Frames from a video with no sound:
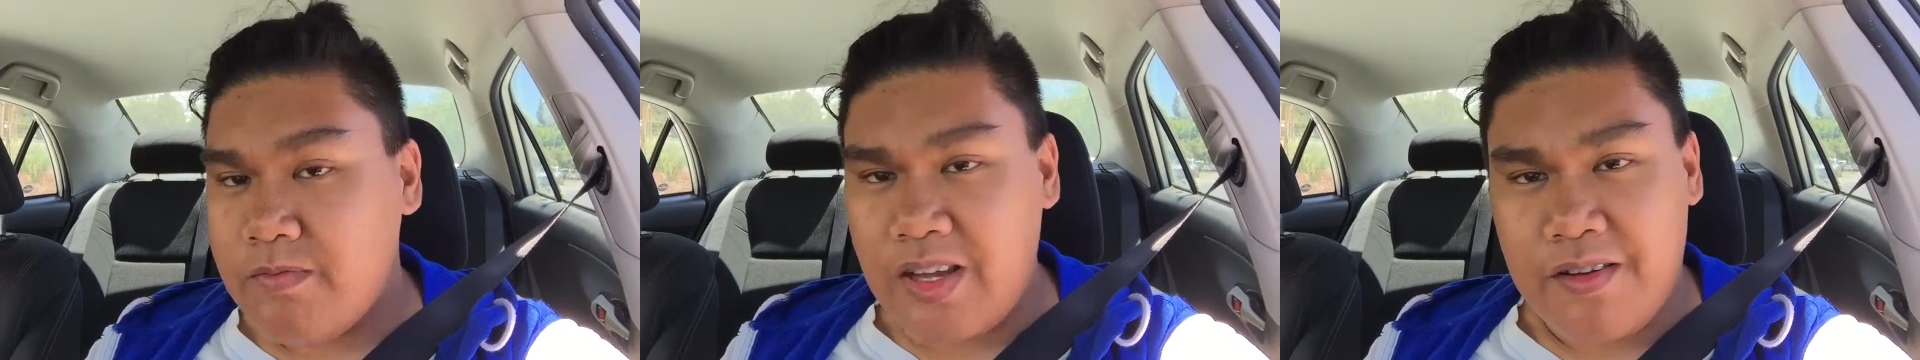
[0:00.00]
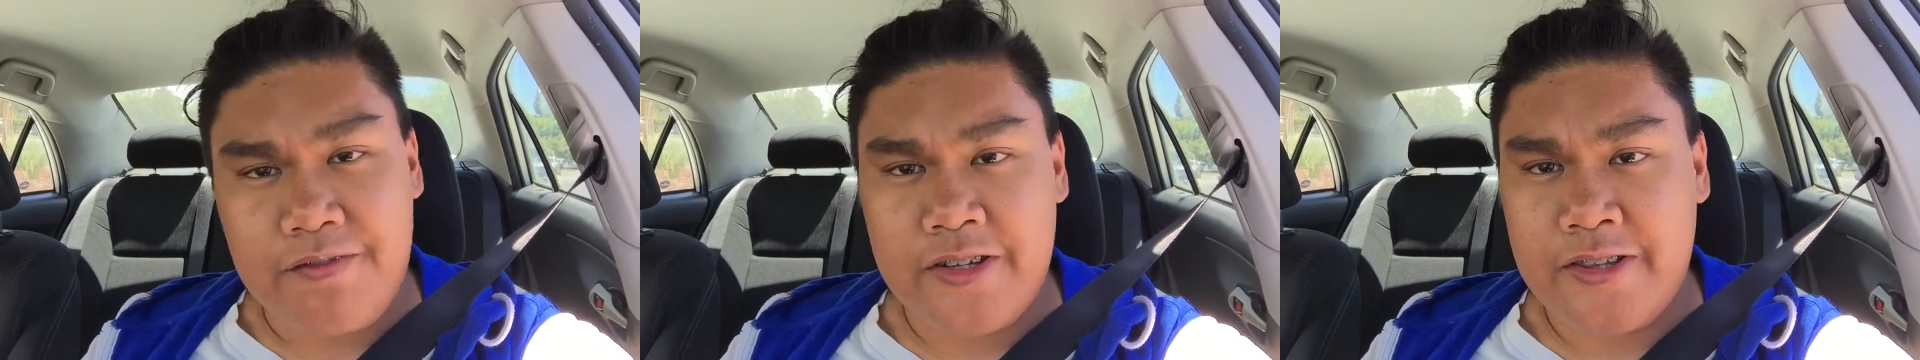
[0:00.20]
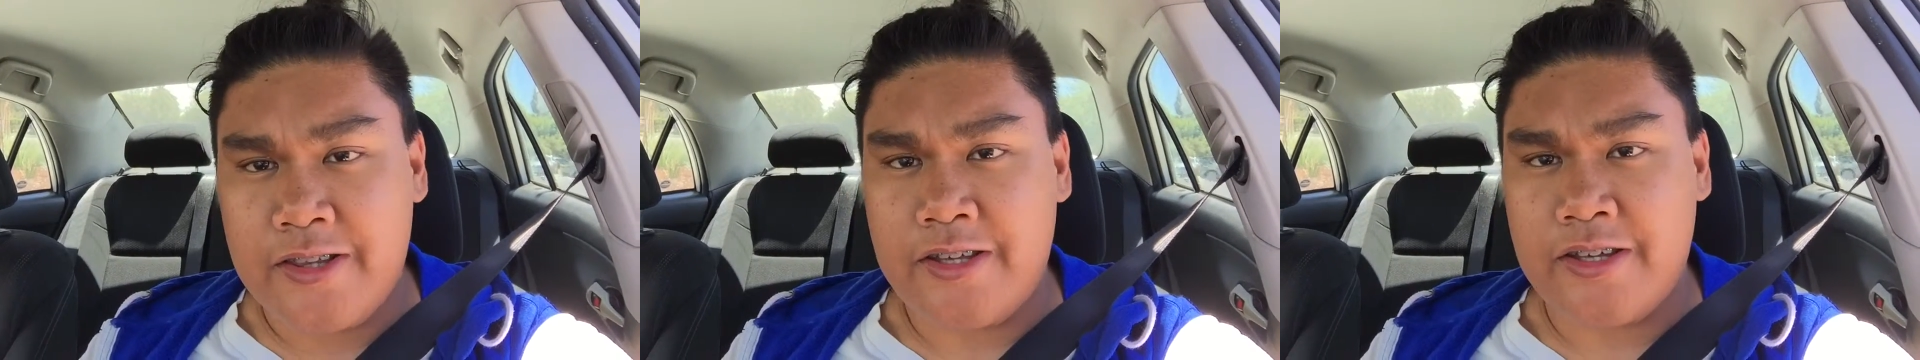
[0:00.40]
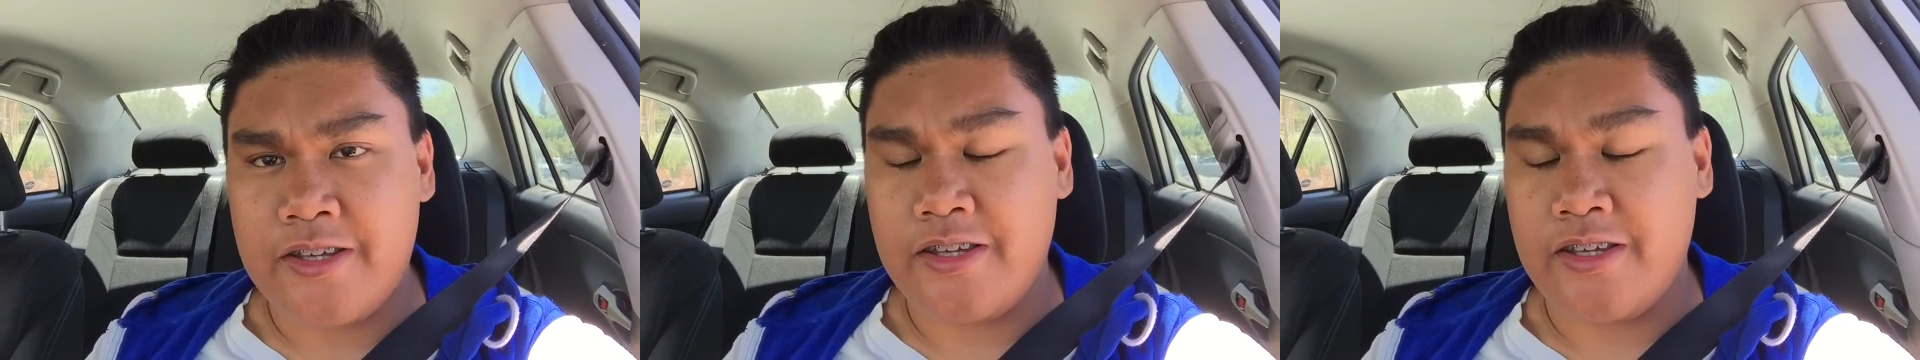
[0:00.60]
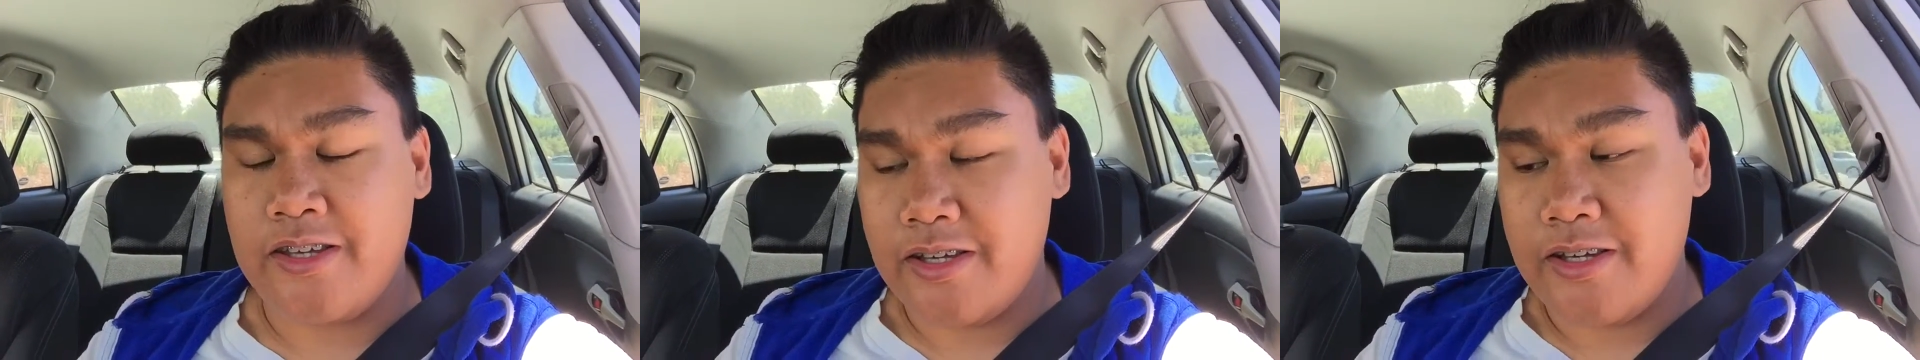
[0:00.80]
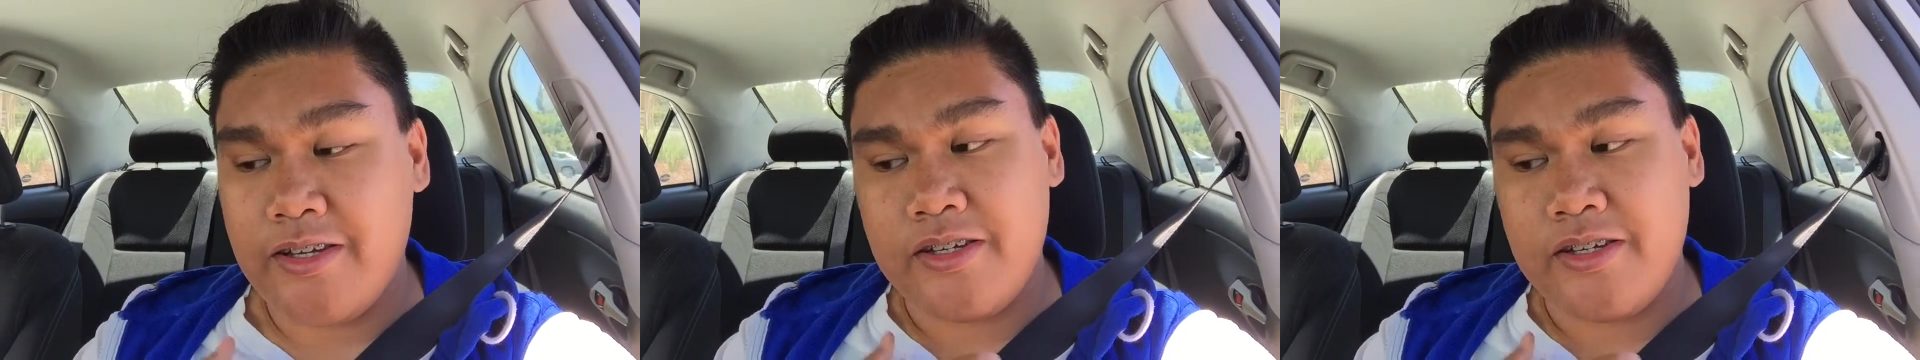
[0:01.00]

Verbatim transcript: Everything